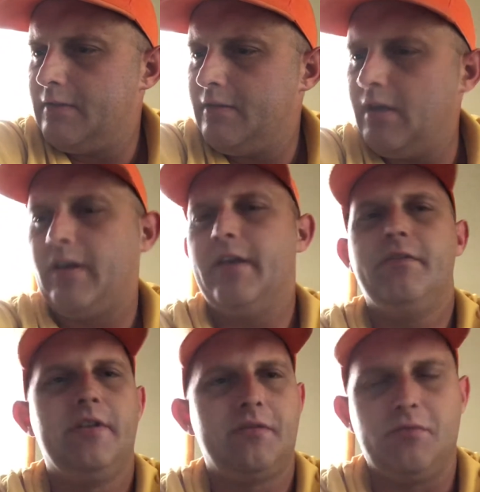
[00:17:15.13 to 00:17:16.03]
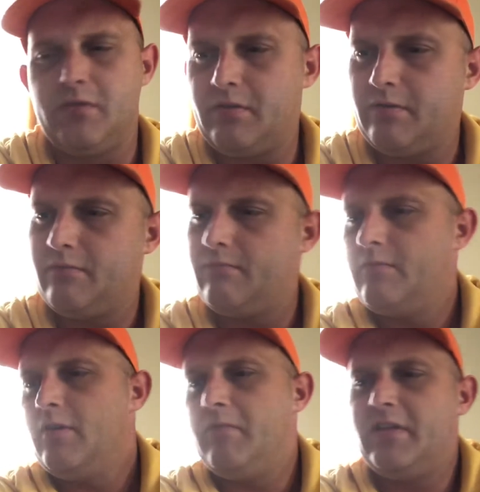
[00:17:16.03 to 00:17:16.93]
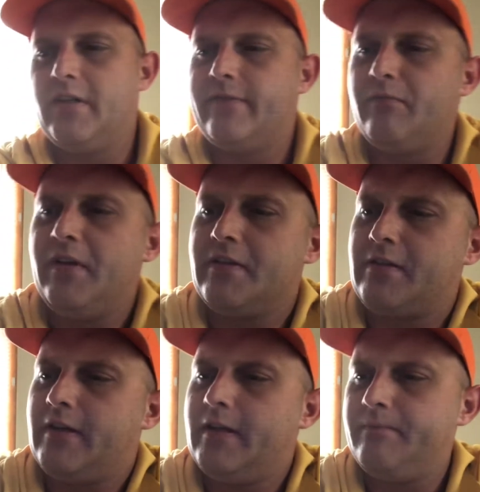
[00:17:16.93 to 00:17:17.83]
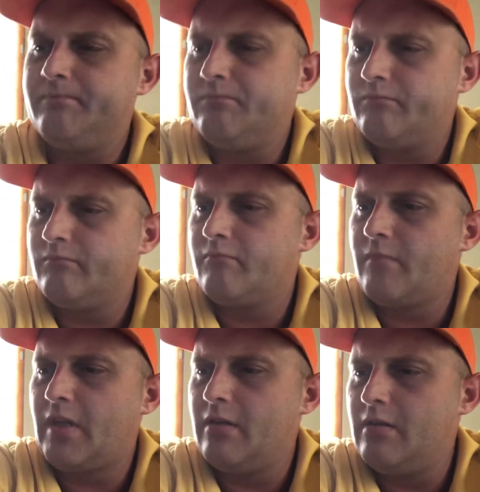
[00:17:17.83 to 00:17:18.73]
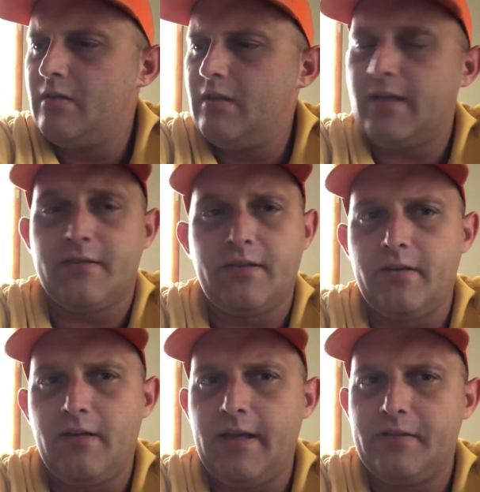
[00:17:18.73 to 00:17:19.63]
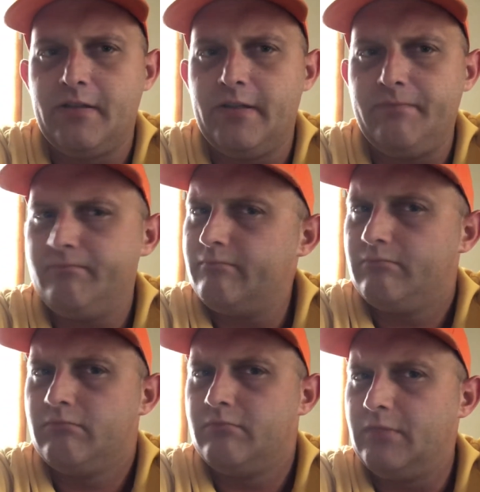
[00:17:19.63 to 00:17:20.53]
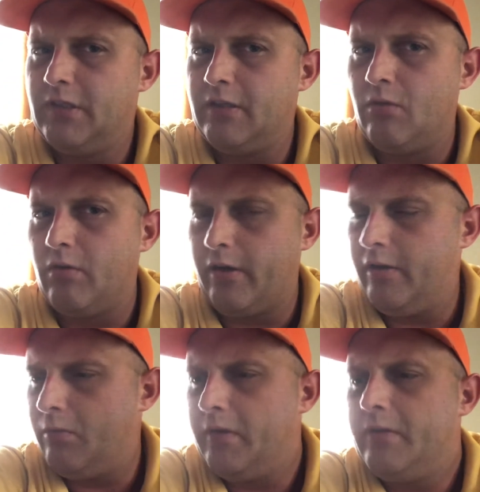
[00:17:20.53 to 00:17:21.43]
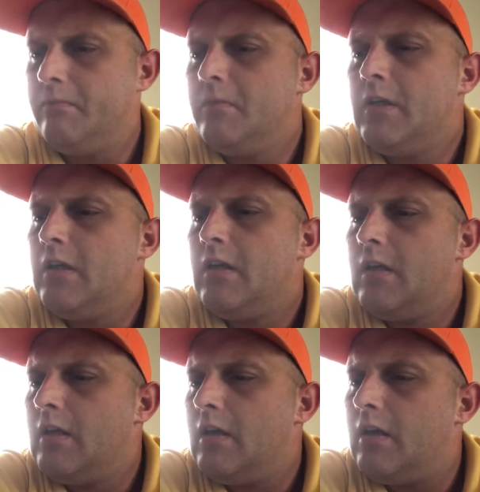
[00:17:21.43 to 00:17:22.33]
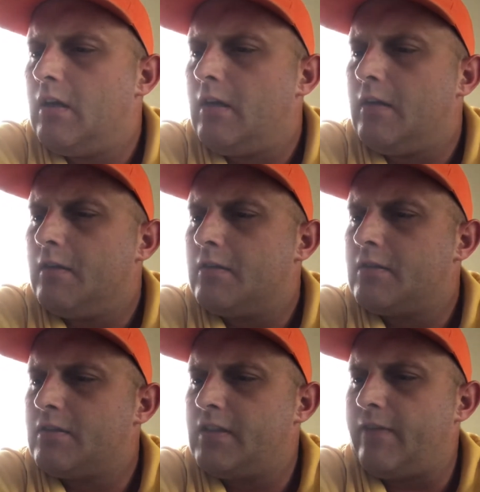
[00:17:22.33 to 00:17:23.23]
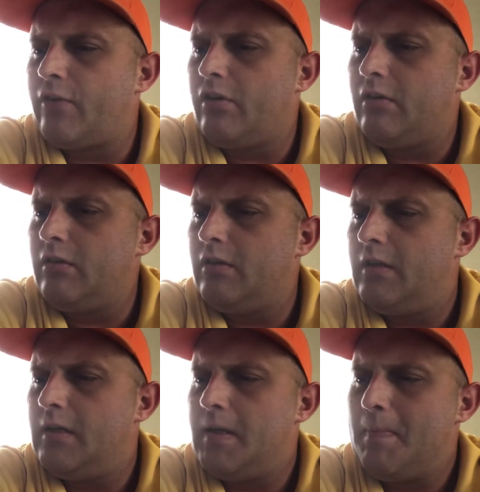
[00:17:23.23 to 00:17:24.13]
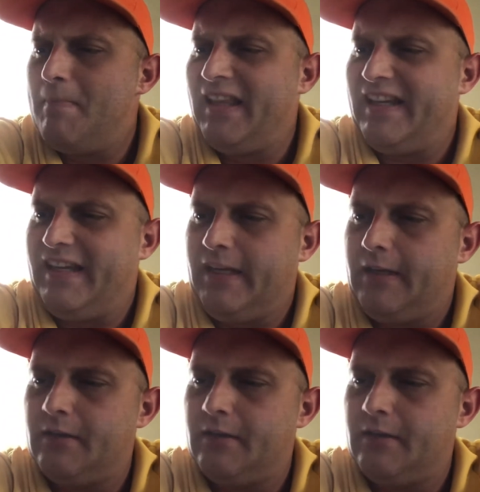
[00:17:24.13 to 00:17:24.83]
Okay, this one's going to be tough for me to say. I got a southern accent, and it don't work good with it. Severability.